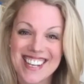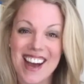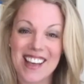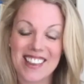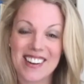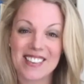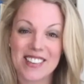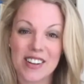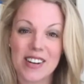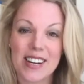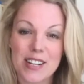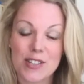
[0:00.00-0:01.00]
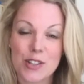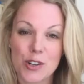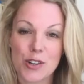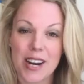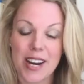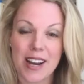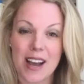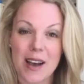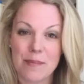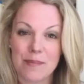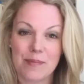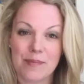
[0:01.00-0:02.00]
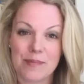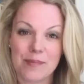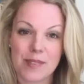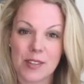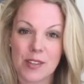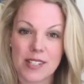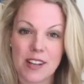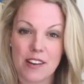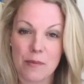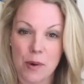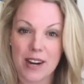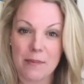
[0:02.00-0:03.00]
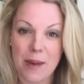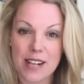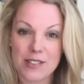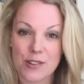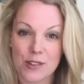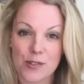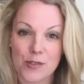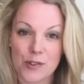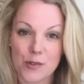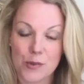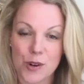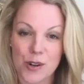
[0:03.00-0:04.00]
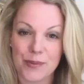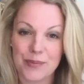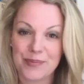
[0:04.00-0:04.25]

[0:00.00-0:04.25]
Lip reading: Yeah, they're an enduring set of brand ambassadors for sure.